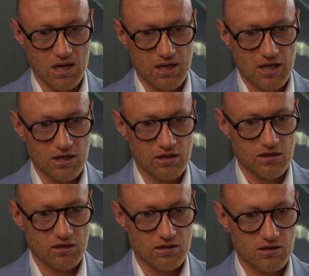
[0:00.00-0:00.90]
I
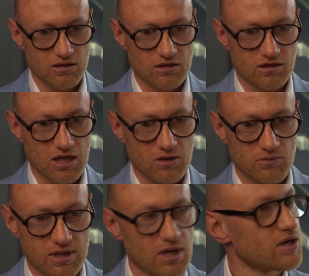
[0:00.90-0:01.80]
think
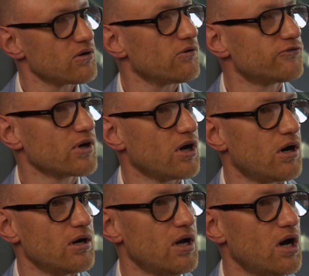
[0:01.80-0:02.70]
we had all
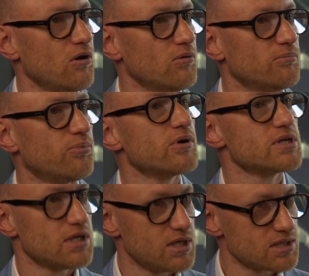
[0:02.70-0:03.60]
forgotten how
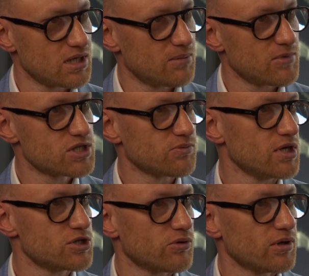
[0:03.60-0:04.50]
important it is and how much we
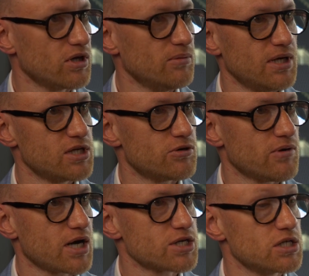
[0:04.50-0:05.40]
enjoy human
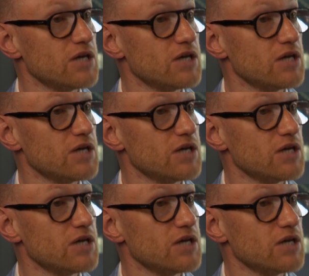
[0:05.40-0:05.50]
interaction.